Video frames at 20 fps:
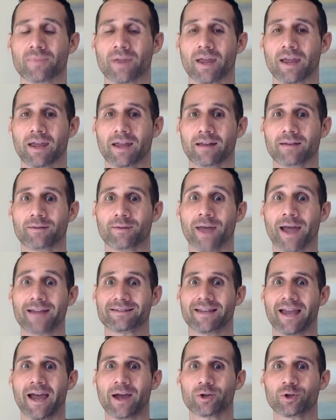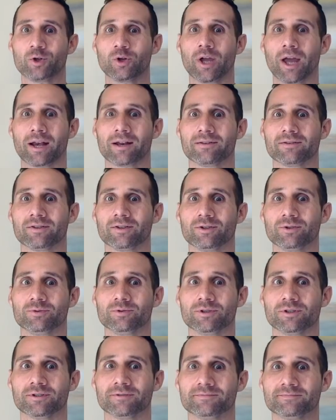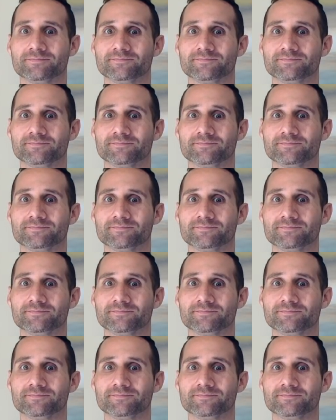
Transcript: And that's how you get into union.